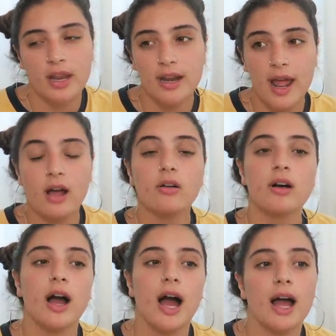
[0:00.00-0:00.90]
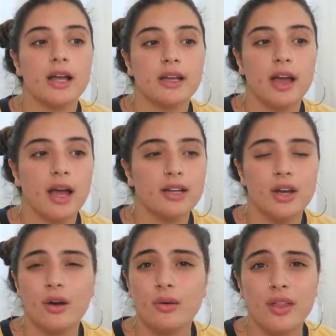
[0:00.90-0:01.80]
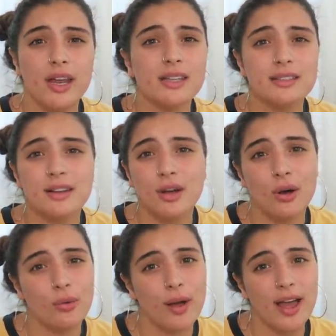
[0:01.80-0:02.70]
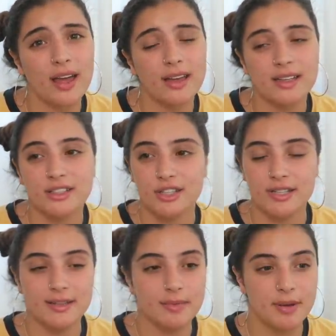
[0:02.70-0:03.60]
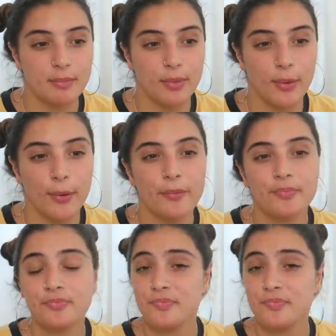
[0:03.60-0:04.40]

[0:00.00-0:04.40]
Now I know that it's gonna go away. It's just a pimple.